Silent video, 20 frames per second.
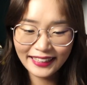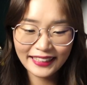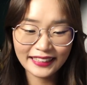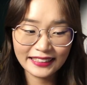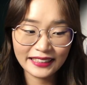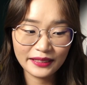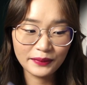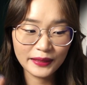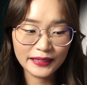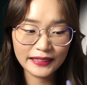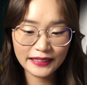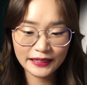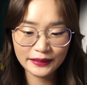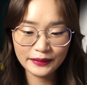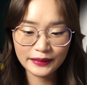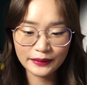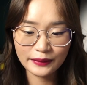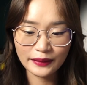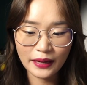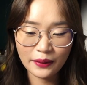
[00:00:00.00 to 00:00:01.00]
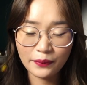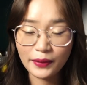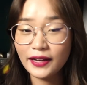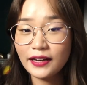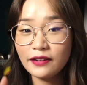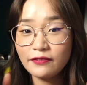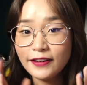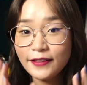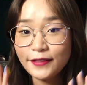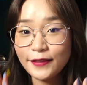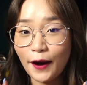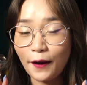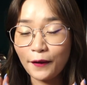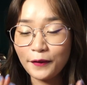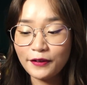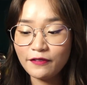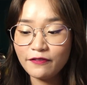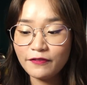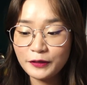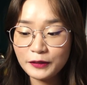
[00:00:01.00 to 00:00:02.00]
because it was still so lightweight. Even
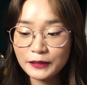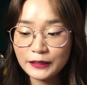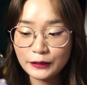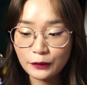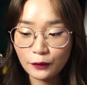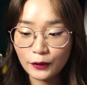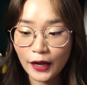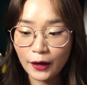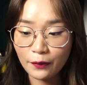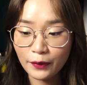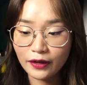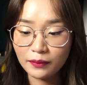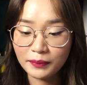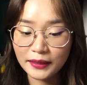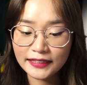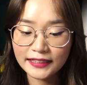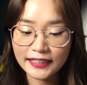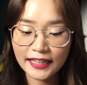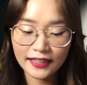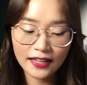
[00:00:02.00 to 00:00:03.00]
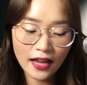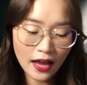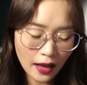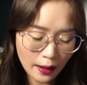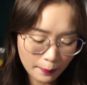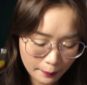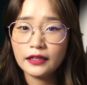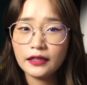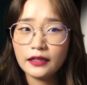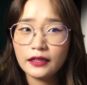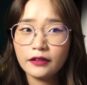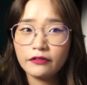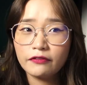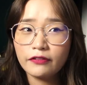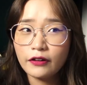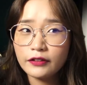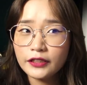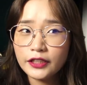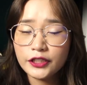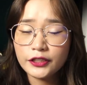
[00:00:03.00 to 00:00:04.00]
now, it feels so lightweight on my skin. The
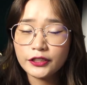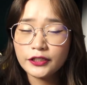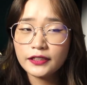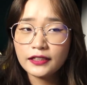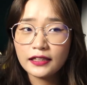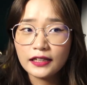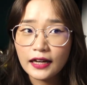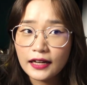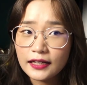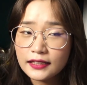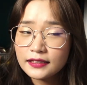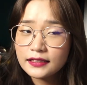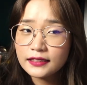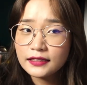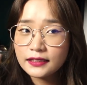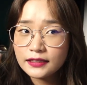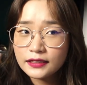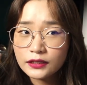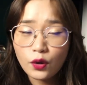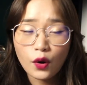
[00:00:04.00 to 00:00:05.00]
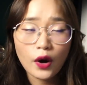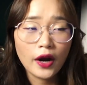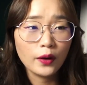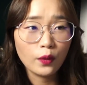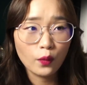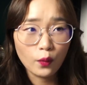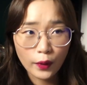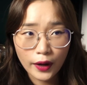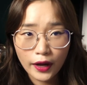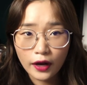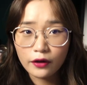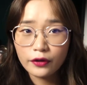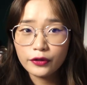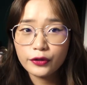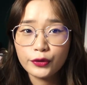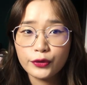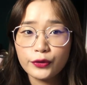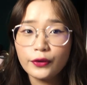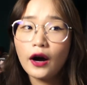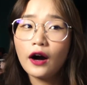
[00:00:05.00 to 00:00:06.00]
foundation lasts quite well
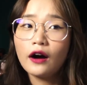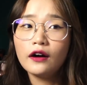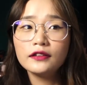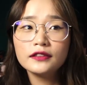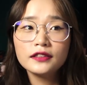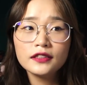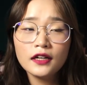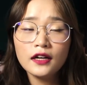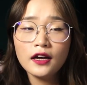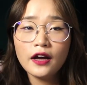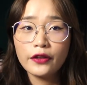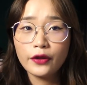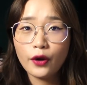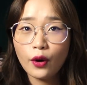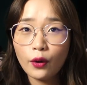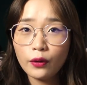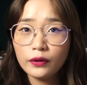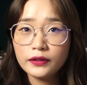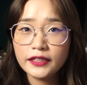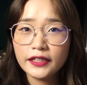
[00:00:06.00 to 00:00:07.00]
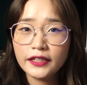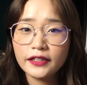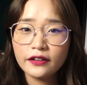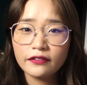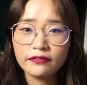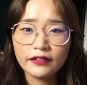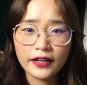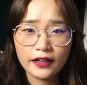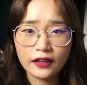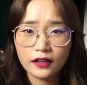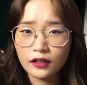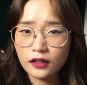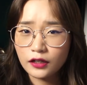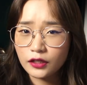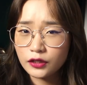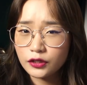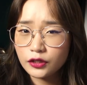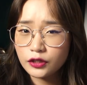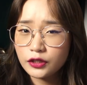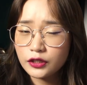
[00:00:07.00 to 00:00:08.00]
throughout the whole day of like
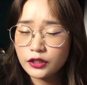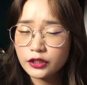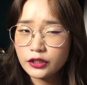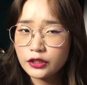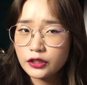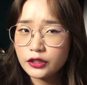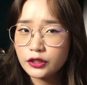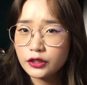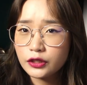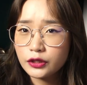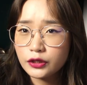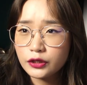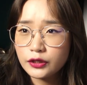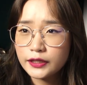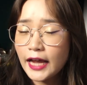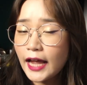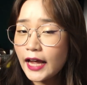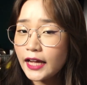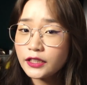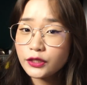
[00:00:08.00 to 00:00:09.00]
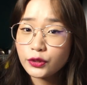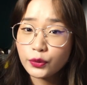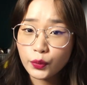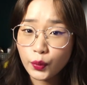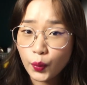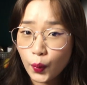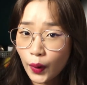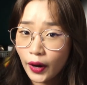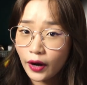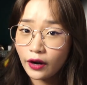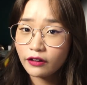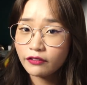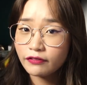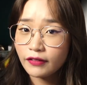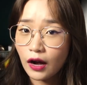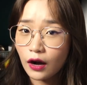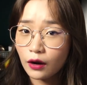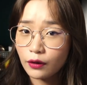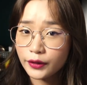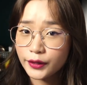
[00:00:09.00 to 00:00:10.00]
a 10 to 12
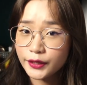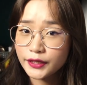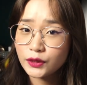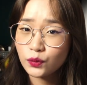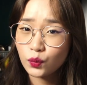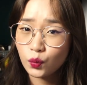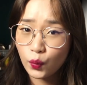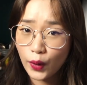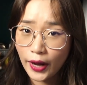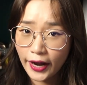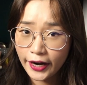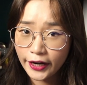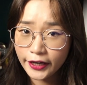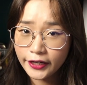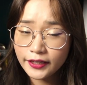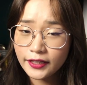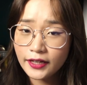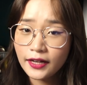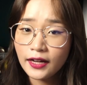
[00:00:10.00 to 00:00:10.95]
hours wear,